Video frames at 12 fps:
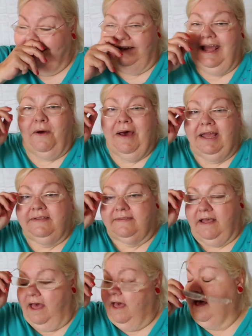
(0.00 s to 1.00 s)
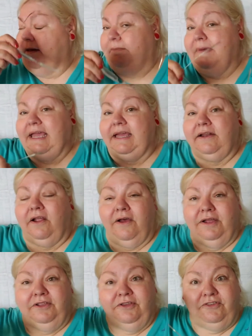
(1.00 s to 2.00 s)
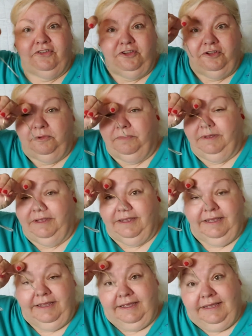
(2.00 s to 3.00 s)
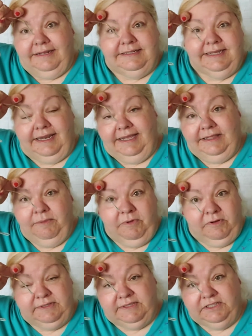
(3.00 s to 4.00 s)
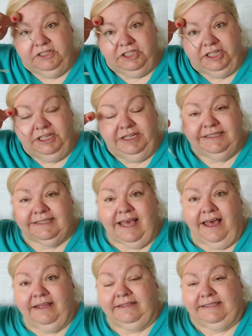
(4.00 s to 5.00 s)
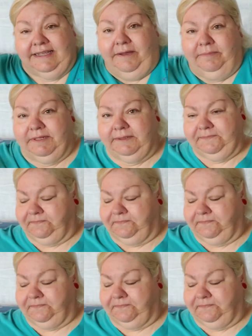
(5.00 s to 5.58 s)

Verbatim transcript: now I saw a man on YouTube telling the most ingenious concept.